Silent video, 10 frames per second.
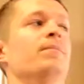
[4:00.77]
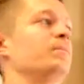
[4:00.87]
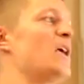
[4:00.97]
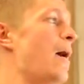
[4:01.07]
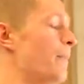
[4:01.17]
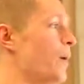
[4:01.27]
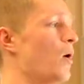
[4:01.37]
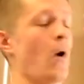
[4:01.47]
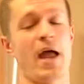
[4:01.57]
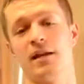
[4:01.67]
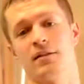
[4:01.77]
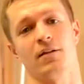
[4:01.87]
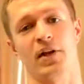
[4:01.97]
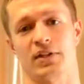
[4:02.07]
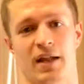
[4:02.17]
tempo, anything
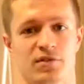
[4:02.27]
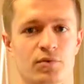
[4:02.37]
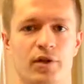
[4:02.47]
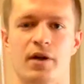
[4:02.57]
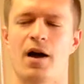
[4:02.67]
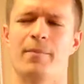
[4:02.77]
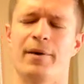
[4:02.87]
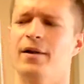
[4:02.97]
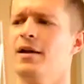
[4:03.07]
like that, it's really not, but